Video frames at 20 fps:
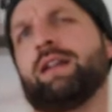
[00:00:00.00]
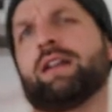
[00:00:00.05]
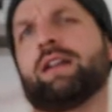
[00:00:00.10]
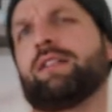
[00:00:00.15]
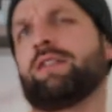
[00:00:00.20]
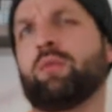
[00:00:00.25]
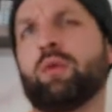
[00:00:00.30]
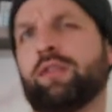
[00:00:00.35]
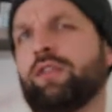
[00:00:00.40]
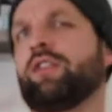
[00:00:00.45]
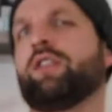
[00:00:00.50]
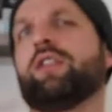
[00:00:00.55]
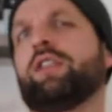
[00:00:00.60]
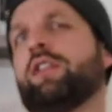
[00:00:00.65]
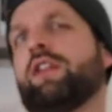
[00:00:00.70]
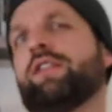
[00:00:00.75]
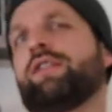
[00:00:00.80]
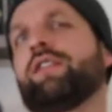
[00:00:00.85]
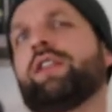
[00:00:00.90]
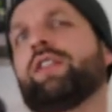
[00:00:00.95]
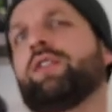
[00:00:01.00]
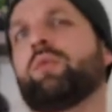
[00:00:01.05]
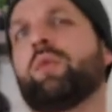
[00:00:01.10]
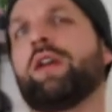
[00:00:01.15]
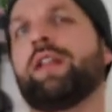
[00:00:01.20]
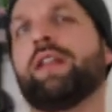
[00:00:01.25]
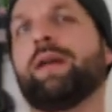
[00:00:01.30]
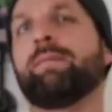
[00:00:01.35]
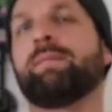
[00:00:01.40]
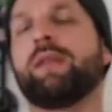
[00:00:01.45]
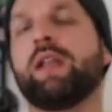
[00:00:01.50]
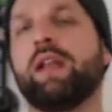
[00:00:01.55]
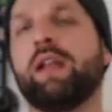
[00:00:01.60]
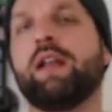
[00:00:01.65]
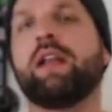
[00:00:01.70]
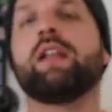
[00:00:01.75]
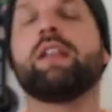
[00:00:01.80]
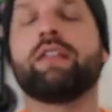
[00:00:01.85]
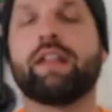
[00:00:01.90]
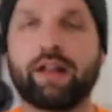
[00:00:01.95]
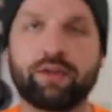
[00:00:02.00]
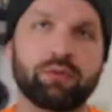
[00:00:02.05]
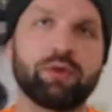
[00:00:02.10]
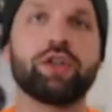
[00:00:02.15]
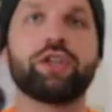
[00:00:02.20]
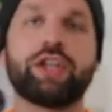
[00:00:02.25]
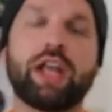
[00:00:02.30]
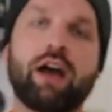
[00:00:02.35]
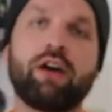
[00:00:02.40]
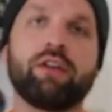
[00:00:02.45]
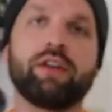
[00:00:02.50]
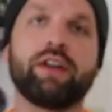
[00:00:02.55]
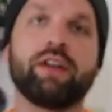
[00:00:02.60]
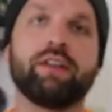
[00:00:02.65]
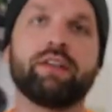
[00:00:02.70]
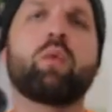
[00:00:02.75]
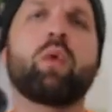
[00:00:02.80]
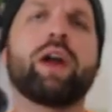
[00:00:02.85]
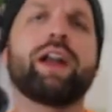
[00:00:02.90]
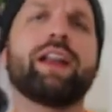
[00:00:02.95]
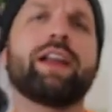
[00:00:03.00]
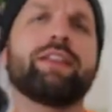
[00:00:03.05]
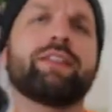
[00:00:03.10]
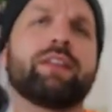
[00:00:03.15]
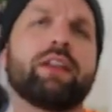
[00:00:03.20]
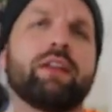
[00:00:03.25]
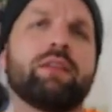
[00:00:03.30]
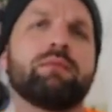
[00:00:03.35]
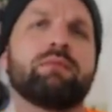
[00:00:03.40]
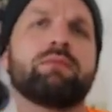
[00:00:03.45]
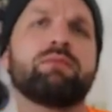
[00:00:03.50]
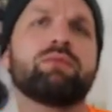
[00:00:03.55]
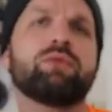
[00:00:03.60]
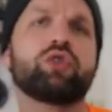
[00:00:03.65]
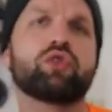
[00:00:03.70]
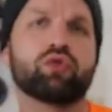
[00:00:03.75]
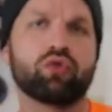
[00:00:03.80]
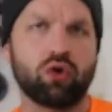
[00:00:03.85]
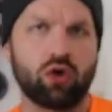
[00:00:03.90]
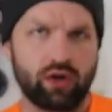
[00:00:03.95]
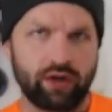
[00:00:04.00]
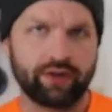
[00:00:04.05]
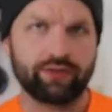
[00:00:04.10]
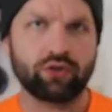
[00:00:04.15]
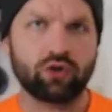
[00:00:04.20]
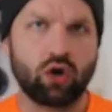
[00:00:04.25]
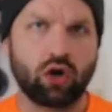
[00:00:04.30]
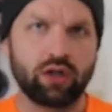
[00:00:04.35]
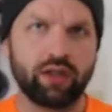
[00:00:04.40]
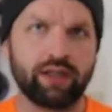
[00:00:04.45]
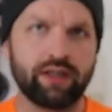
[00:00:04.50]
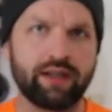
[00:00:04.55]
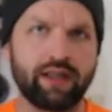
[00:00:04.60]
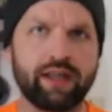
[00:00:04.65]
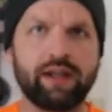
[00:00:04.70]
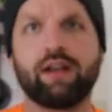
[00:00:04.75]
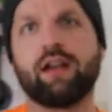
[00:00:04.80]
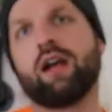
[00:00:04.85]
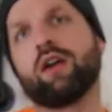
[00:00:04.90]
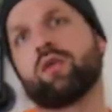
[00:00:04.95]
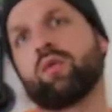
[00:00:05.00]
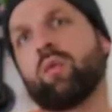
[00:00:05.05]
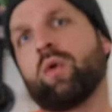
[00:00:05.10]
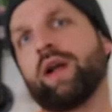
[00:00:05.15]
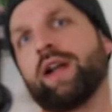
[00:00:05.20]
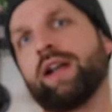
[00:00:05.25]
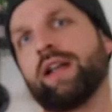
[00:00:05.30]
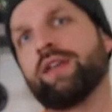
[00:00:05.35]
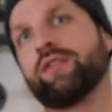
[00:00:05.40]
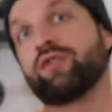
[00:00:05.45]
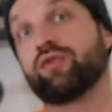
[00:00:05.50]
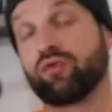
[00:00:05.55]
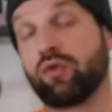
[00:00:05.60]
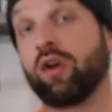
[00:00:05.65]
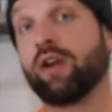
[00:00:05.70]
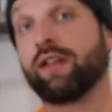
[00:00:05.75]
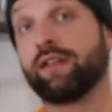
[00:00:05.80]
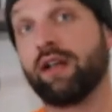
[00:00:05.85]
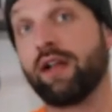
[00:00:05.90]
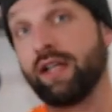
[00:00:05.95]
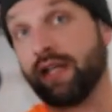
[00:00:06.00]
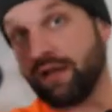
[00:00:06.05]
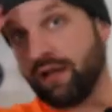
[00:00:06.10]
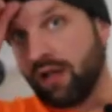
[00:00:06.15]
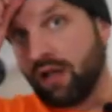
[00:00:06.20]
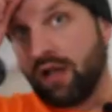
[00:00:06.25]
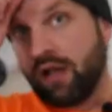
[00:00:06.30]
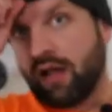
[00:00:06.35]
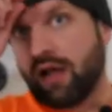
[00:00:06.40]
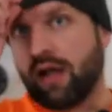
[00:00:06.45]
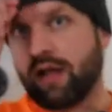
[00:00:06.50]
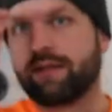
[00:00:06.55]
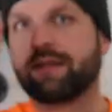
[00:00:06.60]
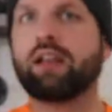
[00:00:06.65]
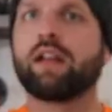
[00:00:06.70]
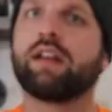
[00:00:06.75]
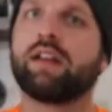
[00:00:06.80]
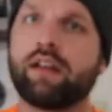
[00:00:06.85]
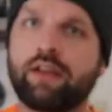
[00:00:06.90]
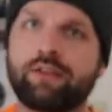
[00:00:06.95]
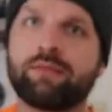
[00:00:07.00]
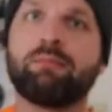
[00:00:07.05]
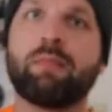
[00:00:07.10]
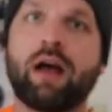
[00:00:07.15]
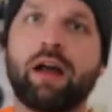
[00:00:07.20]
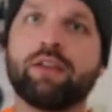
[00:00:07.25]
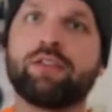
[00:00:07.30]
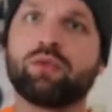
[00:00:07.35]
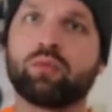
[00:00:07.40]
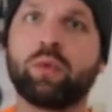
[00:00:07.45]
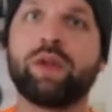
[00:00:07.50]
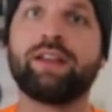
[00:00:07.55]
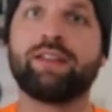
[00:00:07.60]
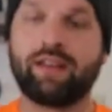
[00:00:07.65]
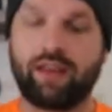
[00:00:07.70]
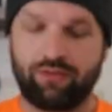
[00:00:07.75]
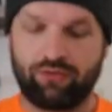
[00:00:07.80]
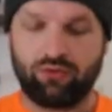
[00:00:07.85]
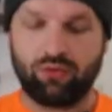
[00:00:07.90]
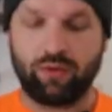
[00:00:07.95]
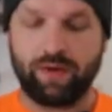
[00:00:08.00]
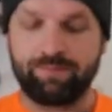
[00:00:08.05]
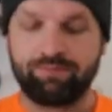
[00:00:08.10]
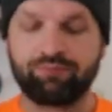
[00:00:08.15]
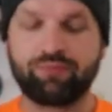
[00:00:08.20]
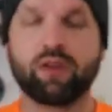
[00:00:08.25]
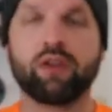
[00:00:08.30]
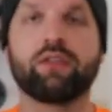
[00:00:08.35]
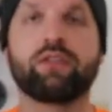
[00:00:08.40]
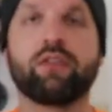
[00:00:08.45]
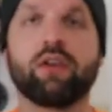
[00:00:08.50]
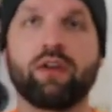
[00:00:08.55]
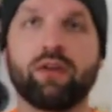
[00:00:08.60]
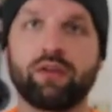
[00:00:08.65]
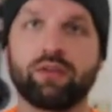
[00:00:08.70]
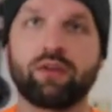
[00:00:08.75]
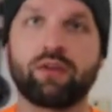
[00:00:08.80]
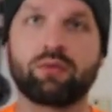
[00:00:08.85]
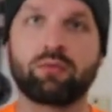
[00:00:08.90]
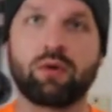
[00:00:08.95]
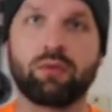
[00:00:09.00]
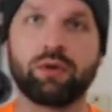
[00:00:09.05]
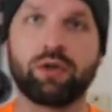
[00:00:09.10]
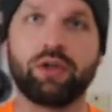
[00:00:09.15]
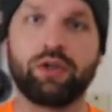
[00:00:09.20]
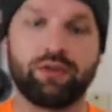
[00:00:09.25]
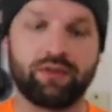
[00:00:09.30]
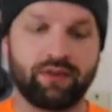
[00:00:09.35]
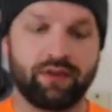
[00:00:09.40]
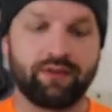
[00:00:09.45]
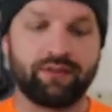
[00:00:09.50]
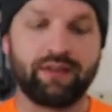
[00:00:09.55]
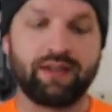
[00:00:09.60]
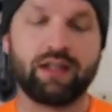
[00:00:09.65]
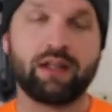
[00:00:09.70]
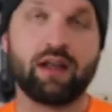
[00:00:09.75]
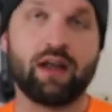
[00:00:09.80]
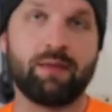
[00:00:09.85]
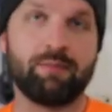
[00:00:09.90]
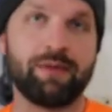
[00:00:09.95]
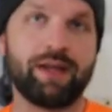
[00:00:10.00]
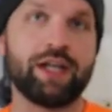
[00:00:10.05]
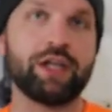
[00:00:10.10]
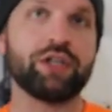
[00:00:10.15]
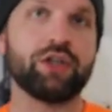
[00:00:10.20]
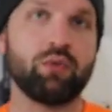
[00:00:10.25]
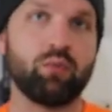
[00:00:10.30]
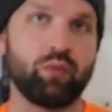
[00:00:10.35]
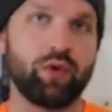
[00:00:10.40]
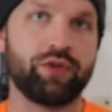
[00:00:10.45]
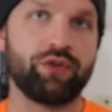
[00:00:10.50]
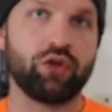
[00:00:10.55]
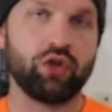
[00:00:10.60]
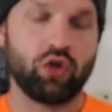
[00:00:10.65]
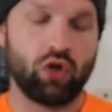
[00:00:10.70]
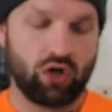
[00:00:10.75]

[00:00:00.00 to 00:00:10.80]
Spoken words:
it because it wasn't good enough for either one of them. That's what a shallot is. Quite as strong as garlic and not quite as strong as onion. It's got a nice mild sweet taste to it. So that's why we're gonna use this in combination with the